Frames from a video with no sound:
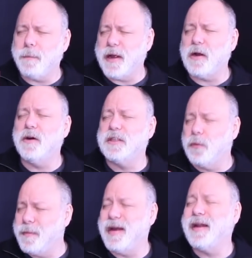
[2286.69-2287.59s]
not
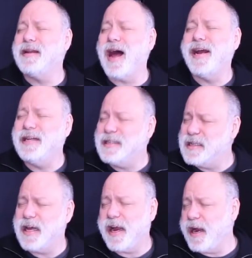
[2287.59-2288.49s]
because it would be a
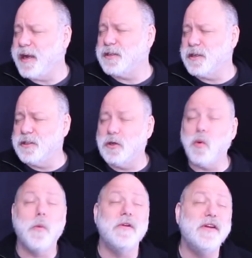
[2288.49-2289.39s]
nice thing to
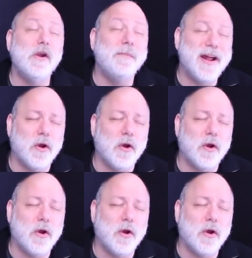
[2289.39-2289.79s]
do or would